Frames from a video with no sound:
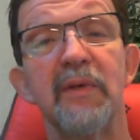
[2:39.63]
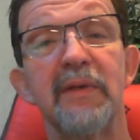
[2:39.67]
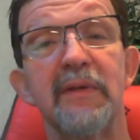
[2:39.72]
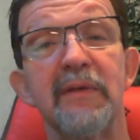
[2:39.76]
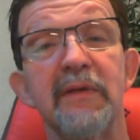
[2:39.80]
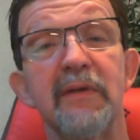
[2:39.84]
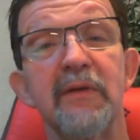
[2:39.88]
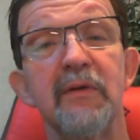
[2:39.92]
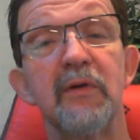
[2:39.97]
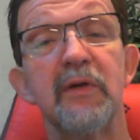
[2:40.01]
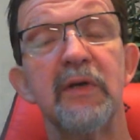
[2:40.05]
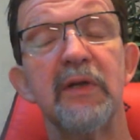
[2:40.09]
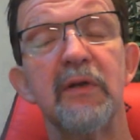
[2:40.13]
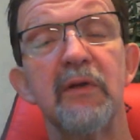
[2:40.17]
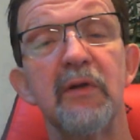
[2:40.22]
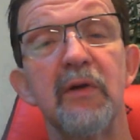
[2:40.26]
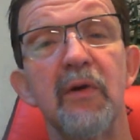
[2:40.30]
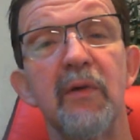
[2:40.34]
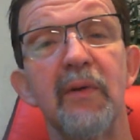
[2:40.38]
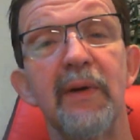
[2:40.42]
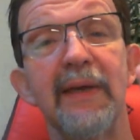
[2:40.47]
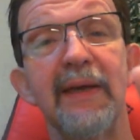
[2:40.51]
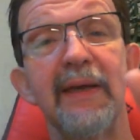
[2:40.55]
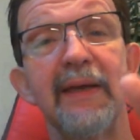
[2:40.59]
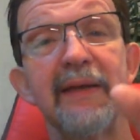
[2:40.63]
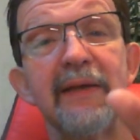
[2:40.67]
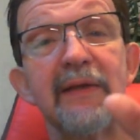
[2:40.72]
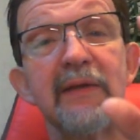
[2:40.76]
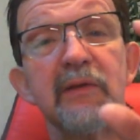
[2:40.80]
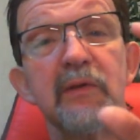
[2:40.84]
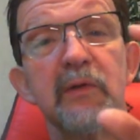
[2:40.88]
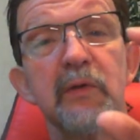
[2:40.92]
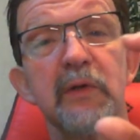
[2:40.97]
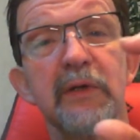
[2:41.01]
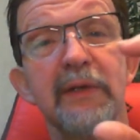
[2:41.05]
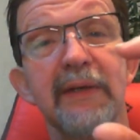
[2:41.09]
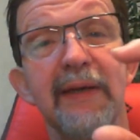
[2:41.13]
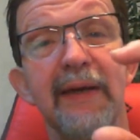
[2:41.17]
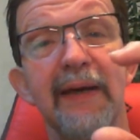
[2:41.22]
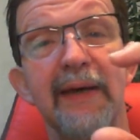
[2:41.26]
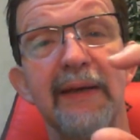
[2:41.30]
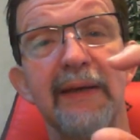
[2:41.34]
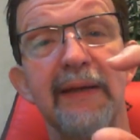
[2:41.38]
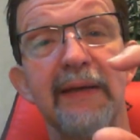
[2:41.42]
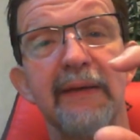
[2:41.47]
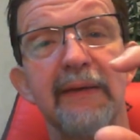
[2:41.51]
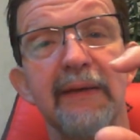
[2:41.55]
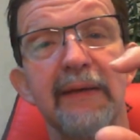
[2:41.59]
You can go ahead and look
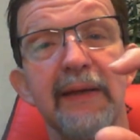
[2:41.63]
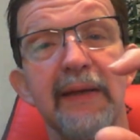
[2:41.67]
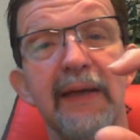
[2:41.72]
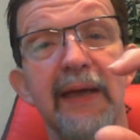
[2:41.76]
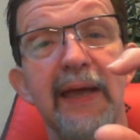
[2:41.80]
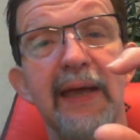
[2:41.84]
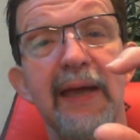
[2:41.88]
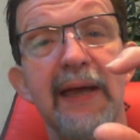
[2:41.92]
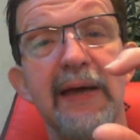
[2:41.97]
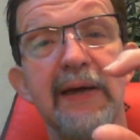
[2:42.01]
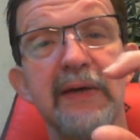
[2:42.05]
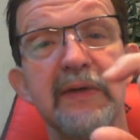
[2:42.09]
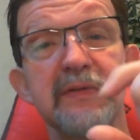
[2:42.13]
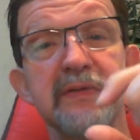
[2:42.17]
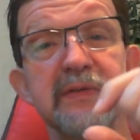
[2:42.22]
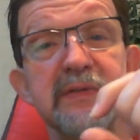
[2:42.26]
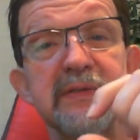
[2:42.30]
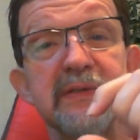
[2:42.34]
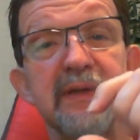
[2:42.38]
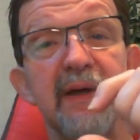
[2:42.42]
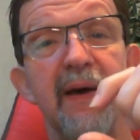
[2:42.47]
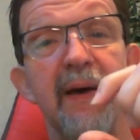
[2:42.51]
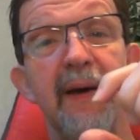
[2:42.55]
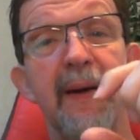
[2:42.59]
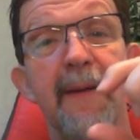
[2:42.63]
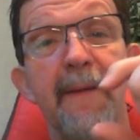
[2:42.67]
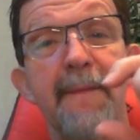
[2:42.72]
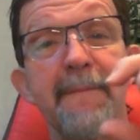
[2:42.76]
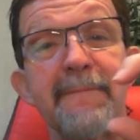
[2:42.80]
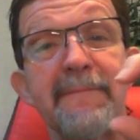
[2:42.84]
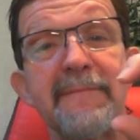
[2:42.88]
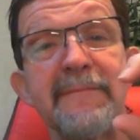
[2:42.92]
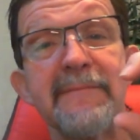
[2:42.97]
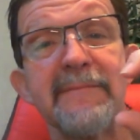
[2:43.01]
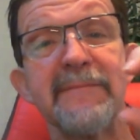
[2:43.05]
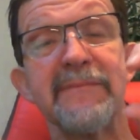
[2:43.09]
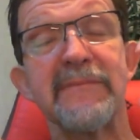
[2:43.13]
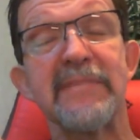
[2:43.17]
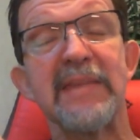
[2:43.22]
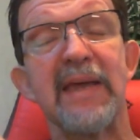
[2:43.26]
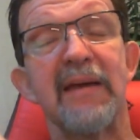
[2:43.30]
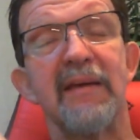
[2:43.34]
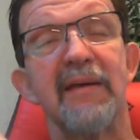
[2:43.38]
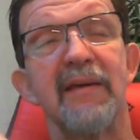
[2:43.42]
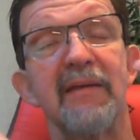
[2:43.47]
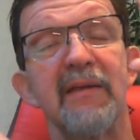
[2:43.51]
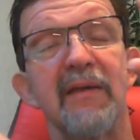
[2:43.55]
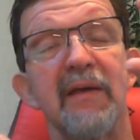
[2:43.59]
at it as
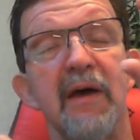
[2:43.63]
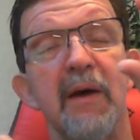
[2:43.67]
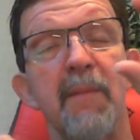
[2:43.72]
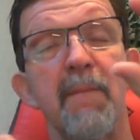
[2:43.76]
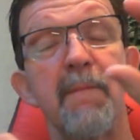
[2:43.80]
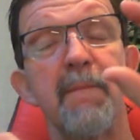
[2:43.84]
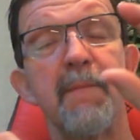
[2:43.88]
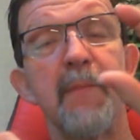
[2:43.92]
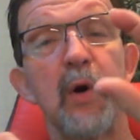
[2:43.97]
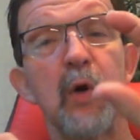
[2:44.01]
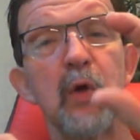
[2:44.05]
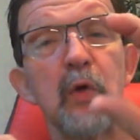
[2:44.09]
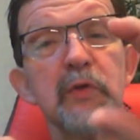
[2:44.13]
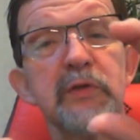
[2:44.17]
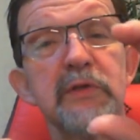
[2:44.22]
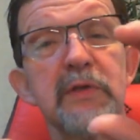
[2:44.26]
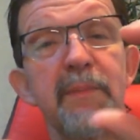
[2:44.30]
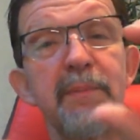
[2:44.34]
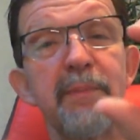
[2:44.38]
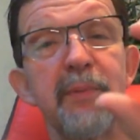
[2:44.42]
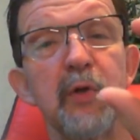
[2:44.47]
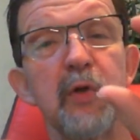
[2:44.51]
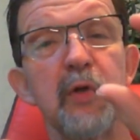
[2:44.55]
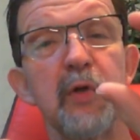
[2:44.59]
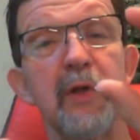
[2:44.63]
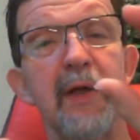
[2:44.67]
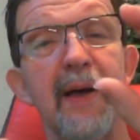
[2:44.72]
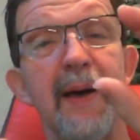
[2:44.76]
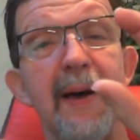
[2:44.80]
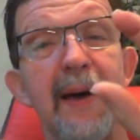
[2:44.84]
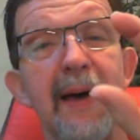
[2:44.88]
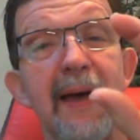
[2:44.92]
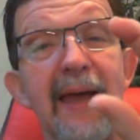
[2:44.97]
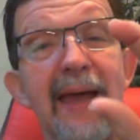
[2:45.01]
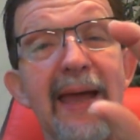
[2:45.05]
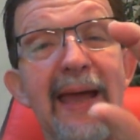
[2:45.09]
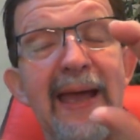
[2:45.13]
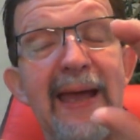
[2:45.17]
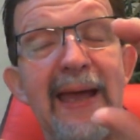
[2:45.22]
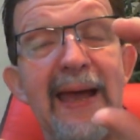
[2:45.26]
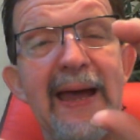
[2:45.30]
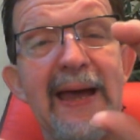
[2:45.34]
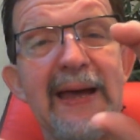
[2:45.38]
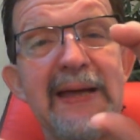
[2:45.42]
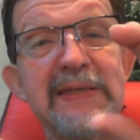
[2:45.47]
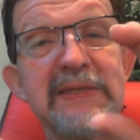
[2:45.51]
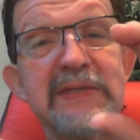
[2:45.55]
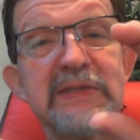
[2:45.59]
a multiple
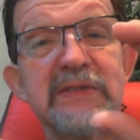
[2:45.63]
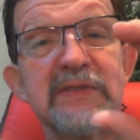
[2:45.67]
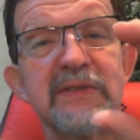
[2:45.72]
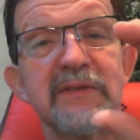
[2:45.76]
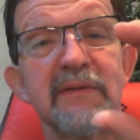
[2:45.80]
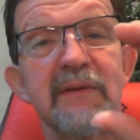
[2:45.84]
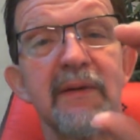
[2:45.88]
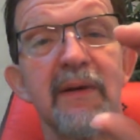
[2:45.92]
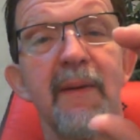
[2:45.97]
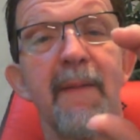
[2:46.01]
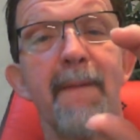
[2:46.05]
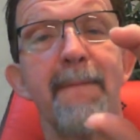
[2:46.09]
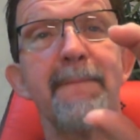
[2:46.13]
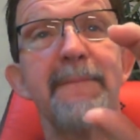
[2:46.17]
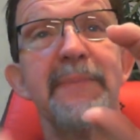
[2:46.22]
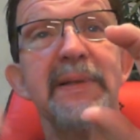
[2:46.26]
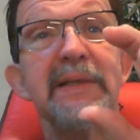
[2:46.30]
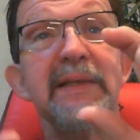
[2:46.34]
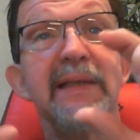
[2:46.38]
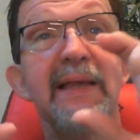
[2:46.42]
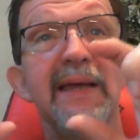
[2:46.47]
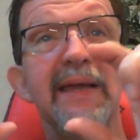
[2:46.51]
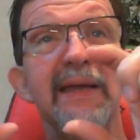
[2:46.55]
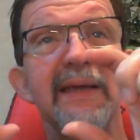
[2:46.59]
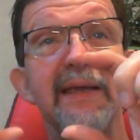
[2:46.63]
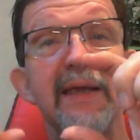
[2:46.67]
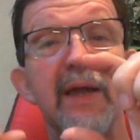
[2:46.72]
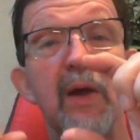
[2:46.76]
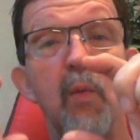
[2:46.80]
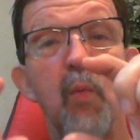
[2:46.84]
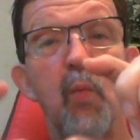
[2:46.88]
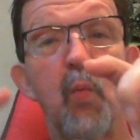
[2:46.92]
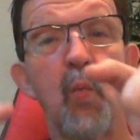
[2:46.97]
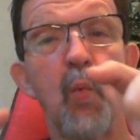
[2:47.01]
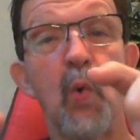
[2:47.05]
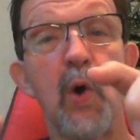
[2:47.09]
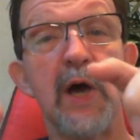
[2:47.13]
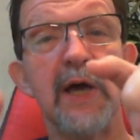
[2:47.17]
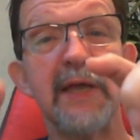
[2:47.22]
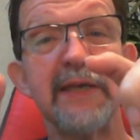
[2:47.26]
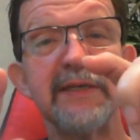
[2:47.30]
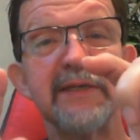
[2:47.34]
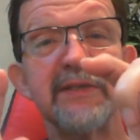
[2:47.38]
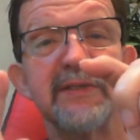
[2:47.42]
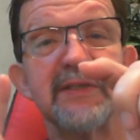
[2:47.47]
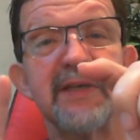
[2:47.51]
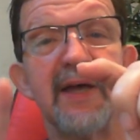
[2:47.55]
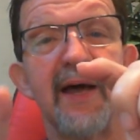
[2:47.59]
ads playing at
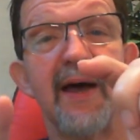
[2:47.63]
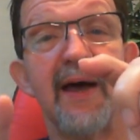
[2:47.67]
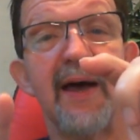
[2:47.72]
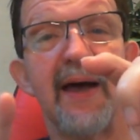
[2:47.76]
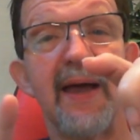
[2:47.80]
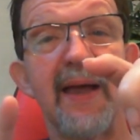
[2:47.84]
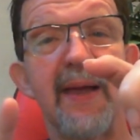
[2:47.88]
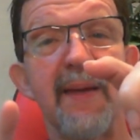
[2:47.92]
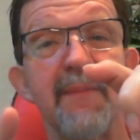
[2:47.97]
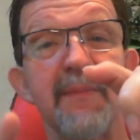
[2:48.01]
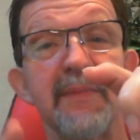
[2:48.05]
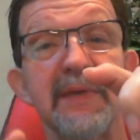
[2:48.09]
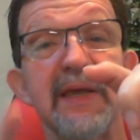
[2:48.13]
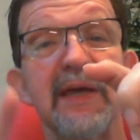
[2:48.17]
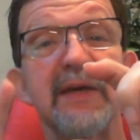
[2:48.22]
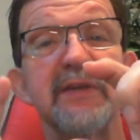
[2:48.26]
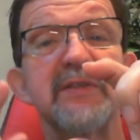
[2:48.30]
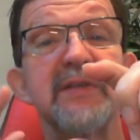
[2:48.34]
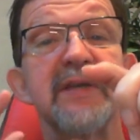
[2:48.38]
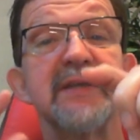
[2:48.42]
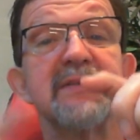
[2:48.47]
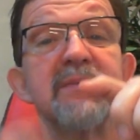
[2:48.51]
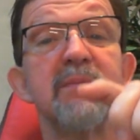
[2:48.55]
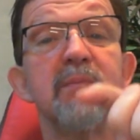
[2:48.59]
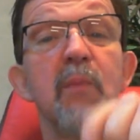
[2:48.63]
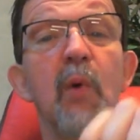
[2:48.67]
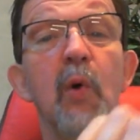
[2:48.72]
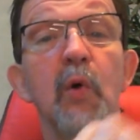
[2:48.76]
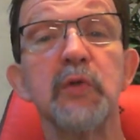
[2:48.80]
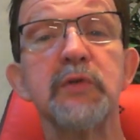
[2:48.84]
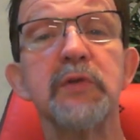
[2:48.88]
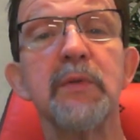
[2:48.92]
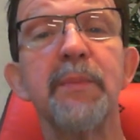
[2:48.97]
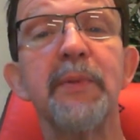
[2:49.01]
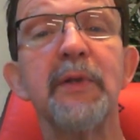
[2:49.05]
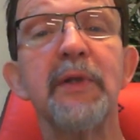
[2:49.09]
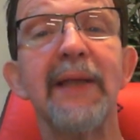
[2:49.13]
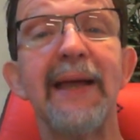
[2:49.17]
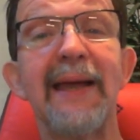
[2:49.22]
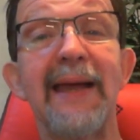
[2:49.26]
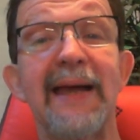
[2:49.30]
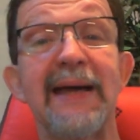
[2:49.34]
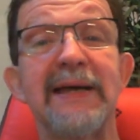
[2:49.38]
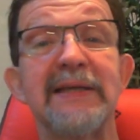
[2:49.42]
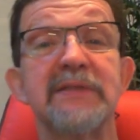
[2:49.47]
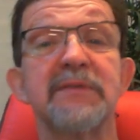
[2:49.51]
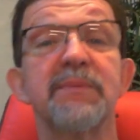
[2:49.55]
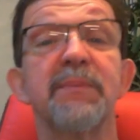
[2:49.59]
one time. Yes, that's multiple
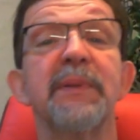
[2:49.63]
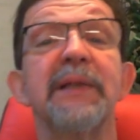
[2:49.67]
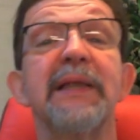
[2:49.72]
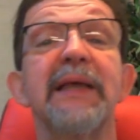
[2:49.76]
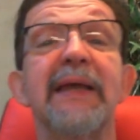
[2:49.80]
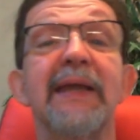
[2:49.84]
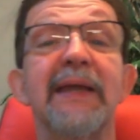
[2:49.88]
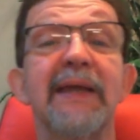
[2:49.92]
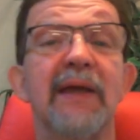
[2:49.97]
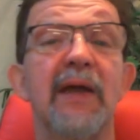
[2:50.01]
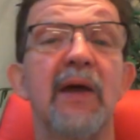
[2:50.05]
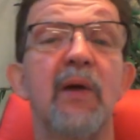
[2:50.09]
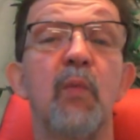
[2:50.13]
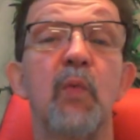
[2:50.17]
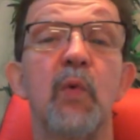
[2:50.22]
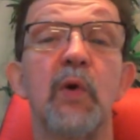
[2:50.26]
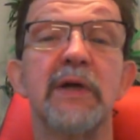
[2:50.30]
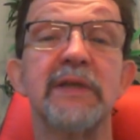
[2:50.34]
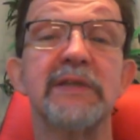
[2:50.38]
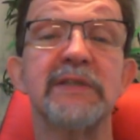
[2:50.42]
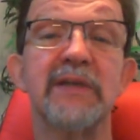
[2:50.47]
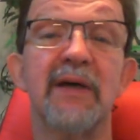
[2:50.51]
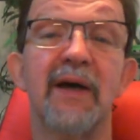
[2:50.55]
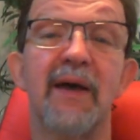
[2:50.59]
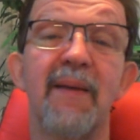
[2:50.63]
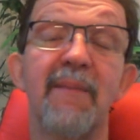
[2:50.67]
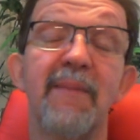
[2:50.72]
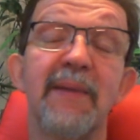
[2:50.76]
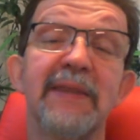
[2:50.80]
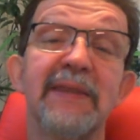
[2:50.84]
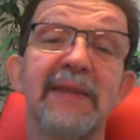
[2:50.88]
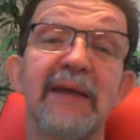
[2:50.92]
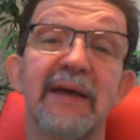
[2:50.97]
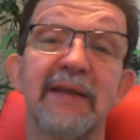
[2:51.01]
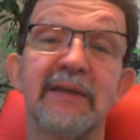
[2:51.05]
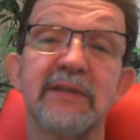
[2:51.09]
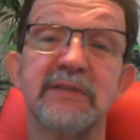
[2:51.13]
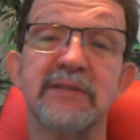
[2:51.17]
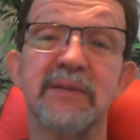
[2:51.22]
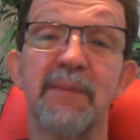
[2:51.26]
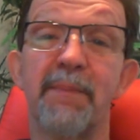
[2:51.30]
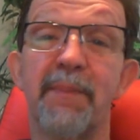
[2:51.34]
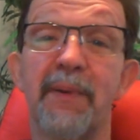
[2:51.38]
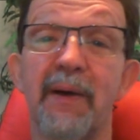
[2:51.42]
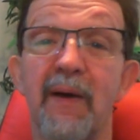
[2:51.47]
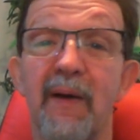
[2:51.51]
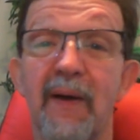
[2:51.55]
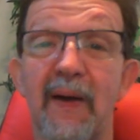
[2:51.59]
ads playing at one time, and that is a
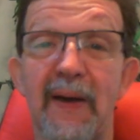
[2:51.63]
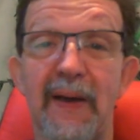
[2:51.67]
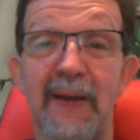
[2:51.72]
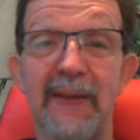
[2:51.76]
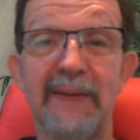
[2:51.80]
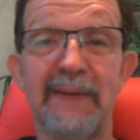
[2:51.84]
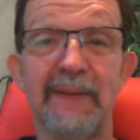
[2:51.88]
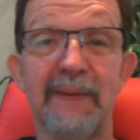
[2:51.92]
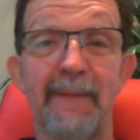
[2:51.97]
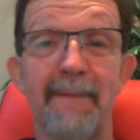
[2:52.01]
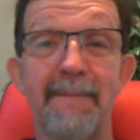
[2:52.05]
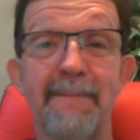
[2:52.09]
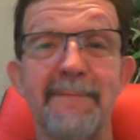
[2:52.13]
pod.